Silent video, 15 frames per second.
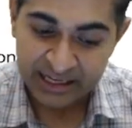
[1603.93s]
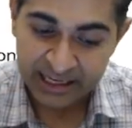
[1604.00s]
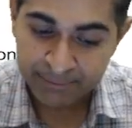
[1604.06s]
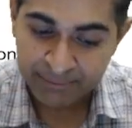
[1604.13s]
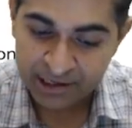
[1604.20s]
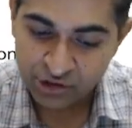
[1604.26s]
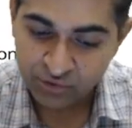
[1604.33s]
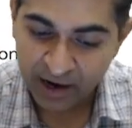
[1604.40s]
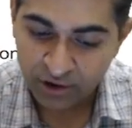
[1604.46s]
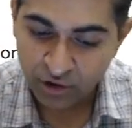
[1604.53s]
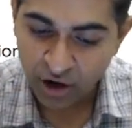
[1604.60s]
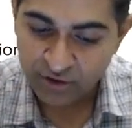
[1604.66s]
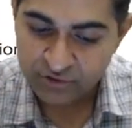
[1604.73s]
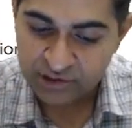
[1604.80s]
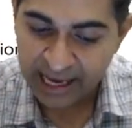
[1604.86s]
Image 1
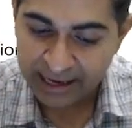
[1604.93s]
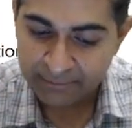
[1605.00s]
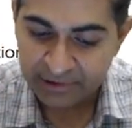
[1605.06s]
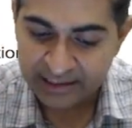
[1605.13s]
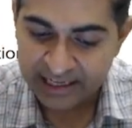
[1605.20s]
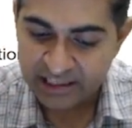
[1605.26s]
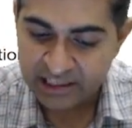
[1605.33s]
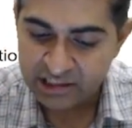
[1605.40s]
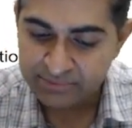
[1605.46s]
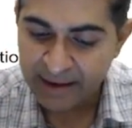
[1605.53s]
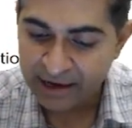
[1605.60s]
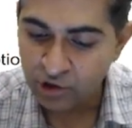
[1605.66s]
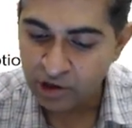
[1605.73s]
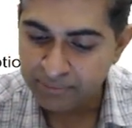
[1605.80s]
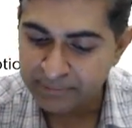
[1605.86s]
of simultaneous
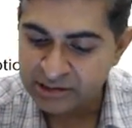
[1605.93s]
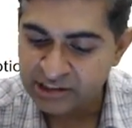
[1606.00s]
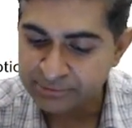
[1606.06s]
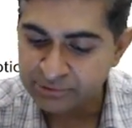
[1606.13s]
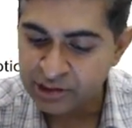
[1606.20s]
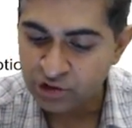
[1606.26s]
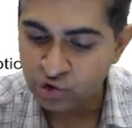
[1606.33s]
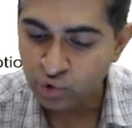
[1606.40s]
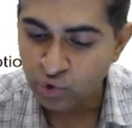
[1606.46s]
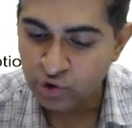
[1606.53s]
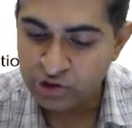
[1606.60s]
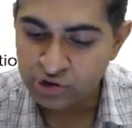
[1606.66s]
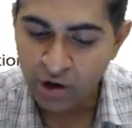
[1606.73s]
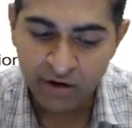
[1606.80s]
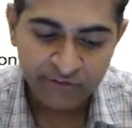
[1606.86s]
macular perception, 2
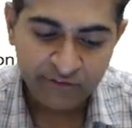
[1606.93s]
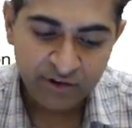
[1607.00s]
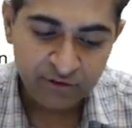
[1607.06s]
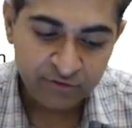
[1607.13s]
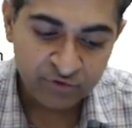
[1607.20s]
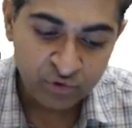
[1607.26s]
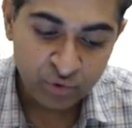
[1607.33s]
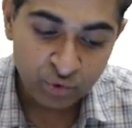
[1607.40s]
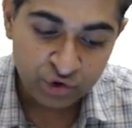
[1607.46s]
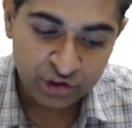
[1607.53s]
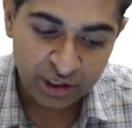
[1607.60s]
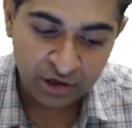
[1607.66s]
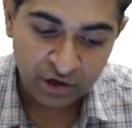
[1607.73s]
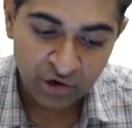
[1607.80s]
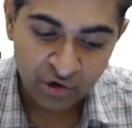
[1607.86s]
is of
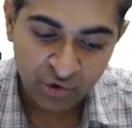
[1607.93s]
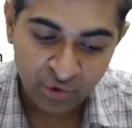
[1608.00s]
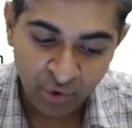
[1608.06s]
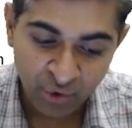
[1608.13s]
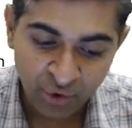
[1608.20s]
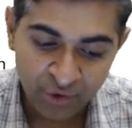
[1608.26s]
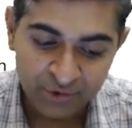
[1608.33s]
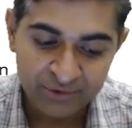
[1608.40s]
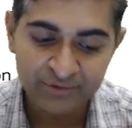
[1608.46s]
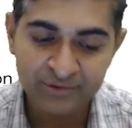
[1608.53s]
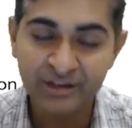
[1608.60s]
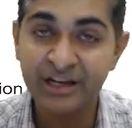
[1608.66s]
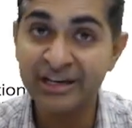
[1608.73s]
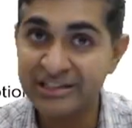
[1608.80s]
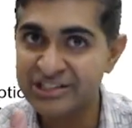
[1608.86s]
fusion. No,
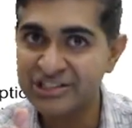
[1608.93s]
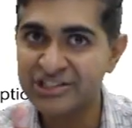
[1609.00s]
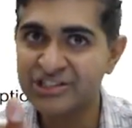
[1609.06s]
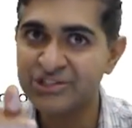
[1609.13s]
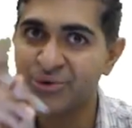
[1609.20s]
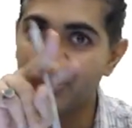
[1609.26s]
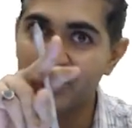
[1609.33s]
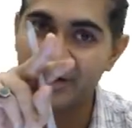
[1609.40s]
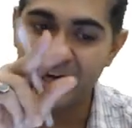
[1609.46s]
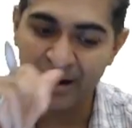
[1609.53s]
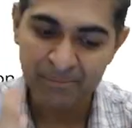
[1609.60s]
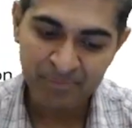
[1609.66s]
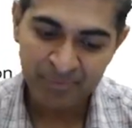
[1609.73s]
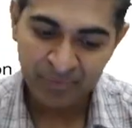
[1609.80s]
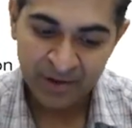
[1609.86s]
it's
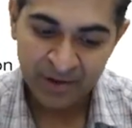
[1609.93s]
ulta.